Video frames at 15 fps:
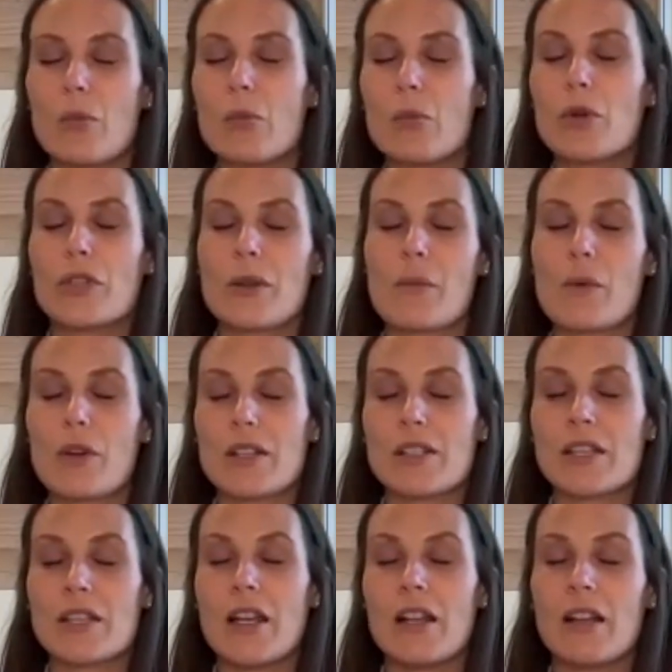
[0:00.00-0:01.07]
put them on a
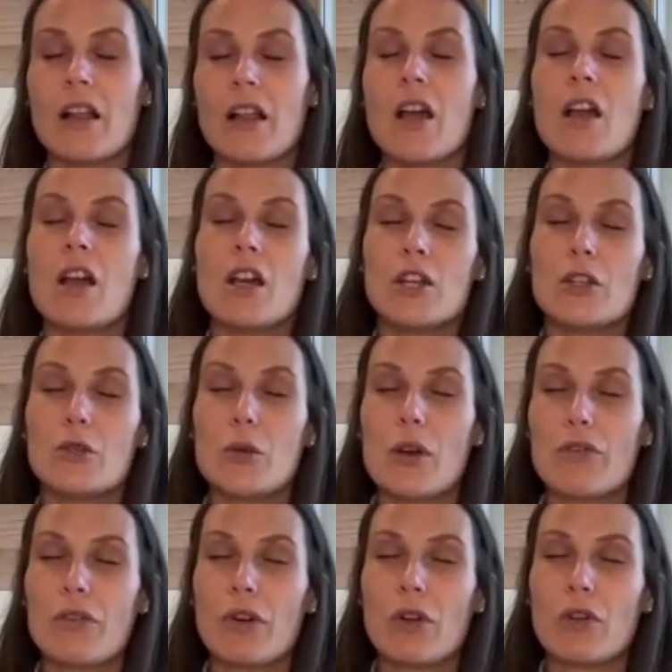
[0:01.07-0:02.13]
scale. Do I
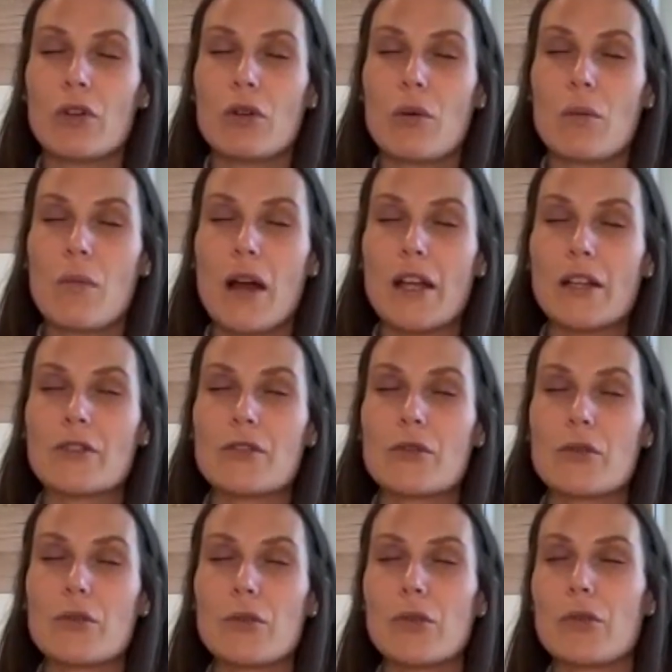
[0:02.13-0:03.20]
follow my
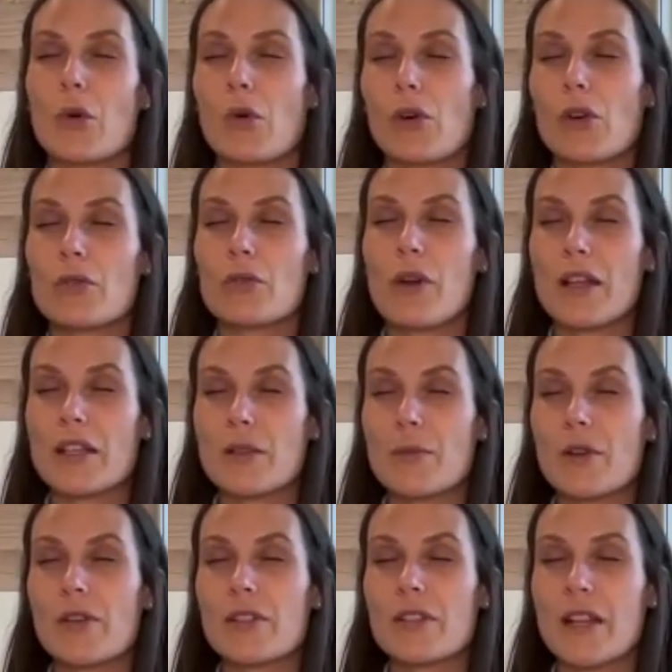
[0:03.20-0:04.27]
truth or do I
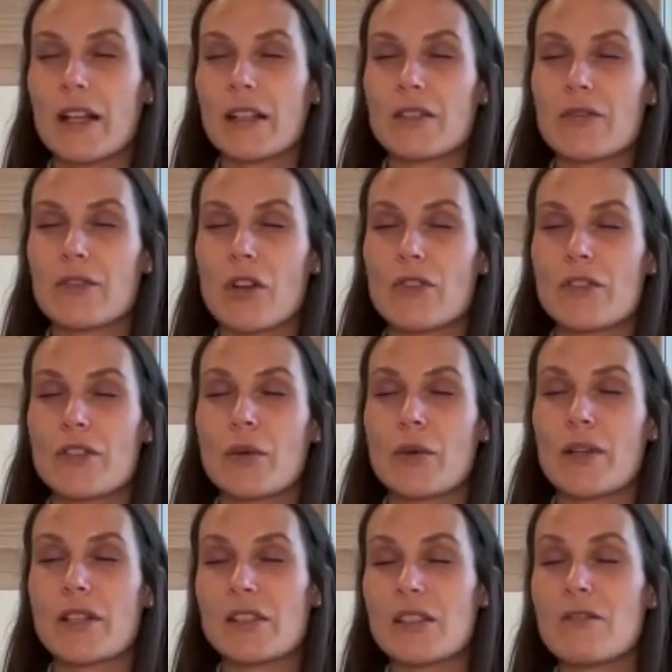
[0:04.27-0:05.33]
experience negative
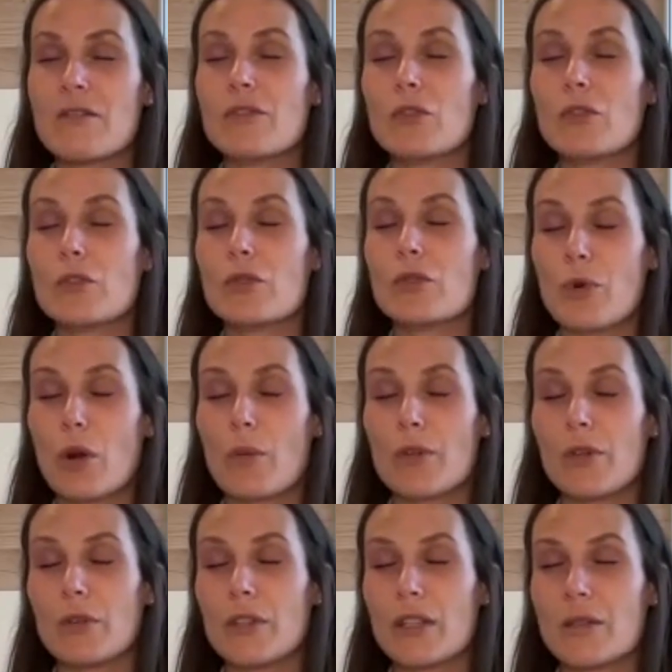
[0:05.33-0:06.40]
consequences, even though you probably
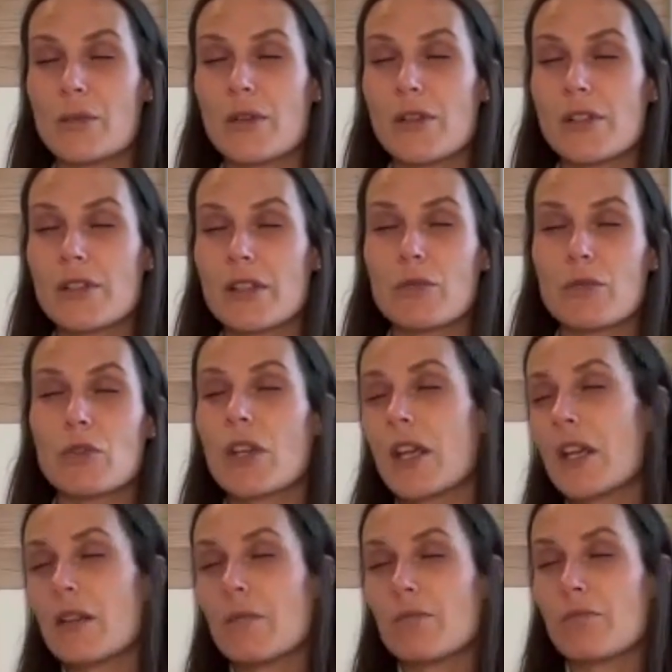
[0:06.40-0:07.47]
don't experience them
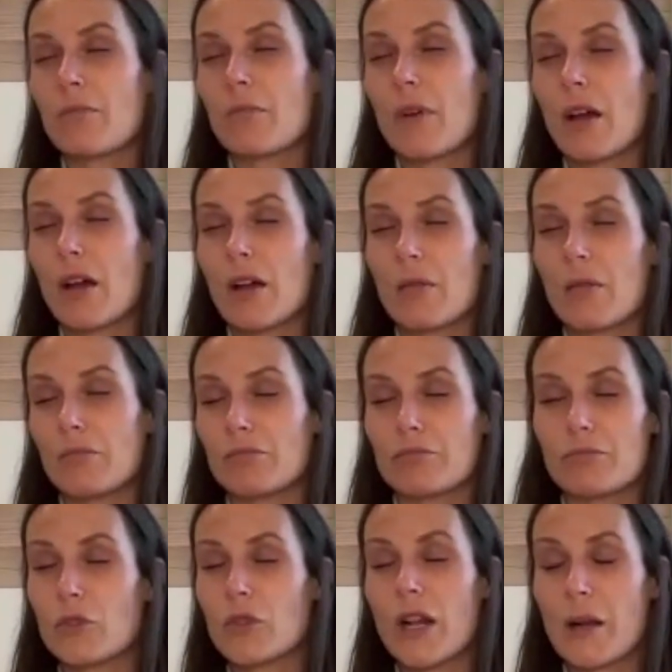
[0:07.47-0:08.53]
today
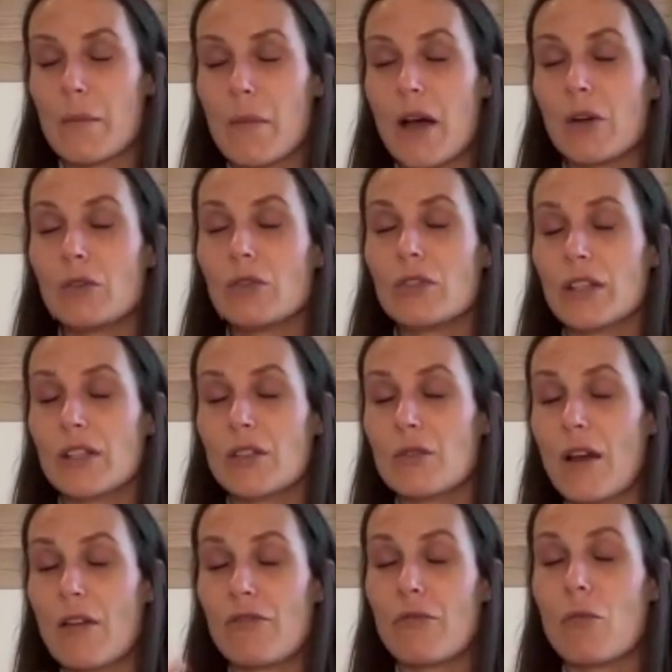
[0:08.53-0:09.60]
to that amount, and you
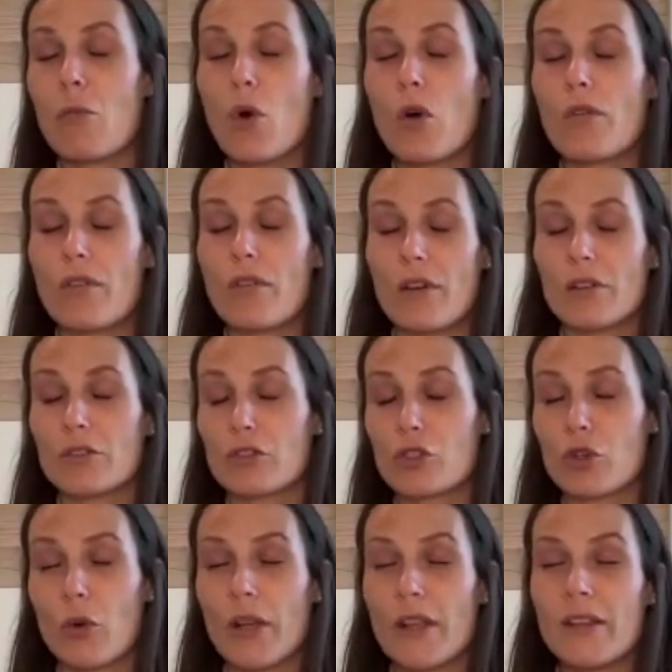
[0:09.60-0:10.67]
have more of a
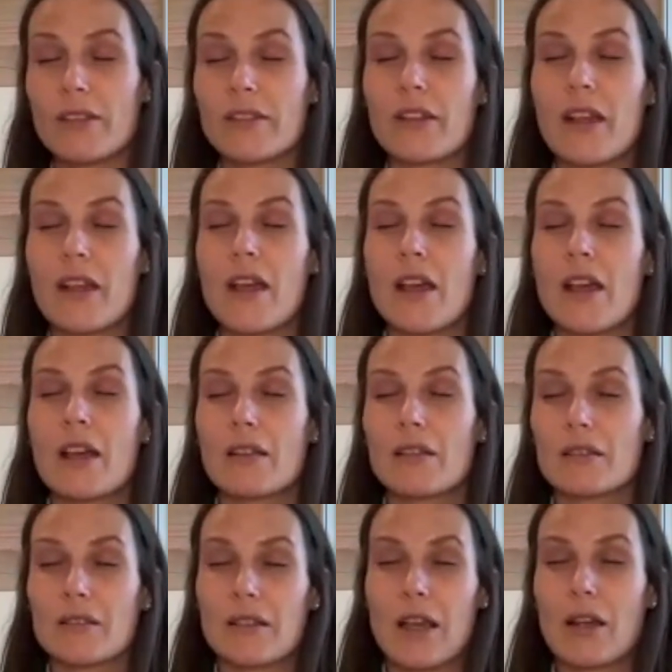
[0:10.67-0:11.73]
choice
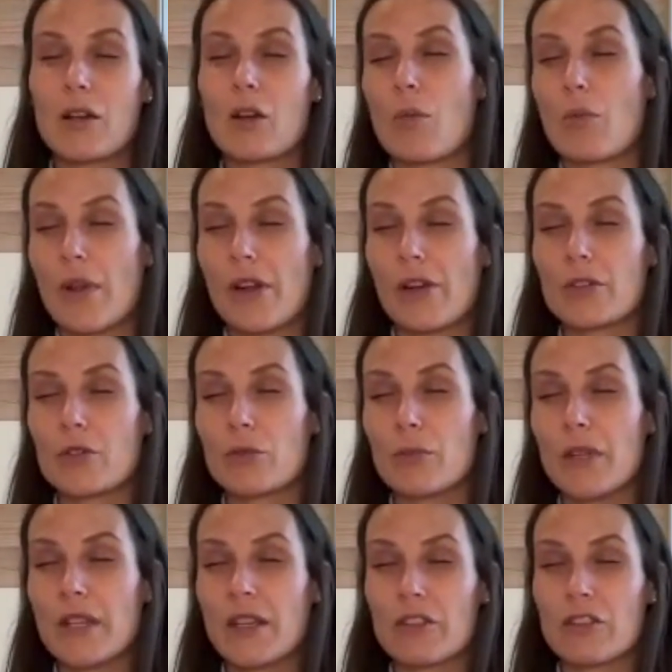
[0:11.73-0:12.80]
than compared to
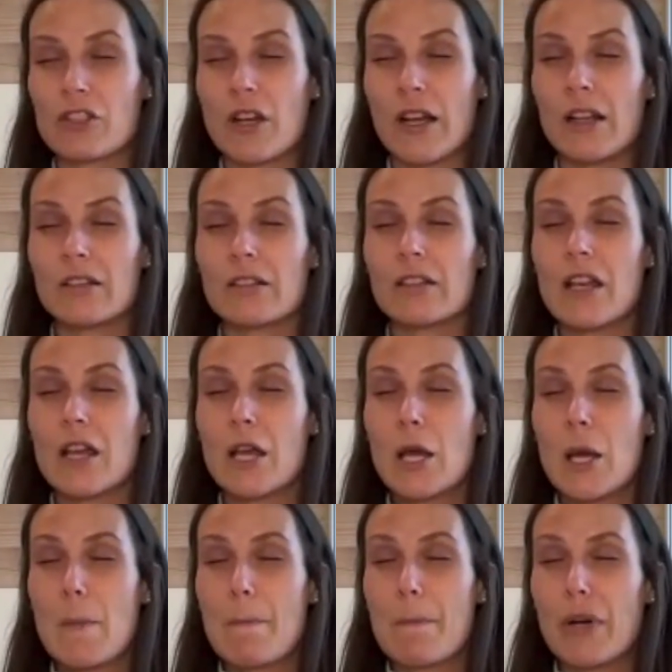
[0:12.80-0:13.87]
being a child.
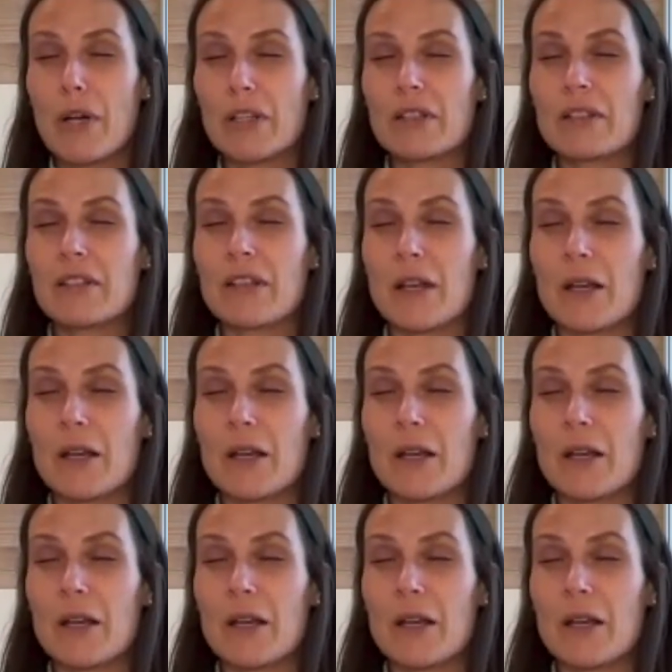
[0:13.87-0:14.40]
But